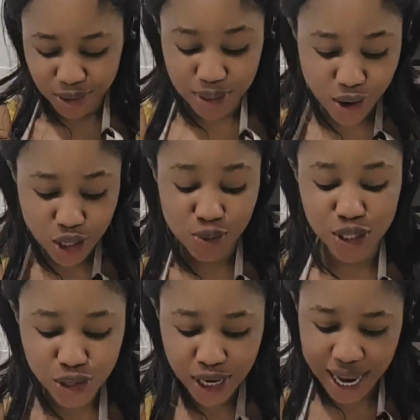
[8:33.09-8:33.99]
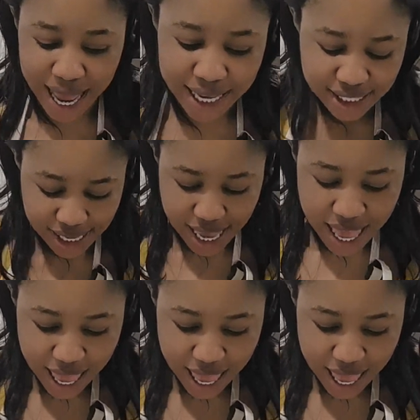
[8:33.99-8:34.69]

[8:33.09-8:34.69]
because with your likes